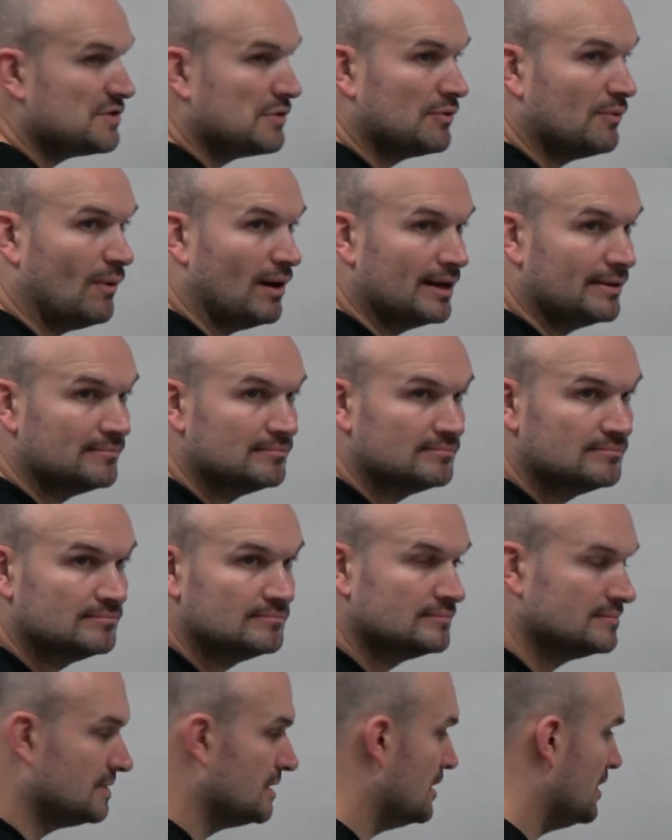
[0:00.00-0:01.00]
you with 1.
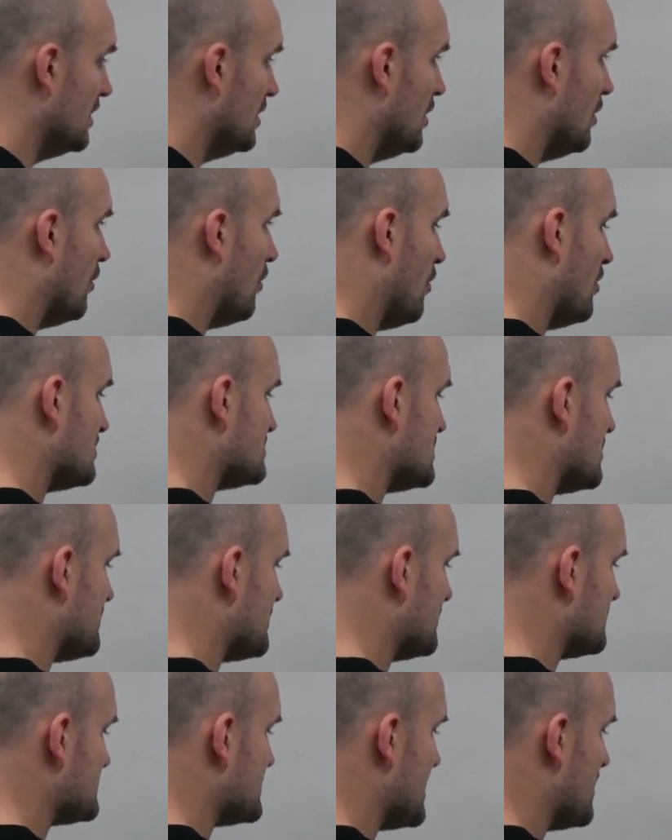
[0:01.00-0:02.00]
Or some
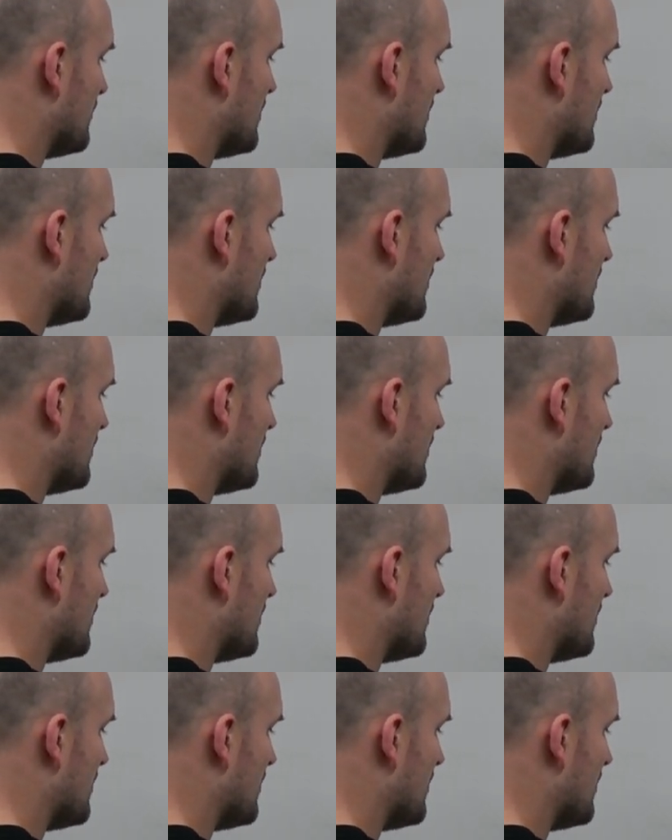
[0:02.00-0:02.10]
people say,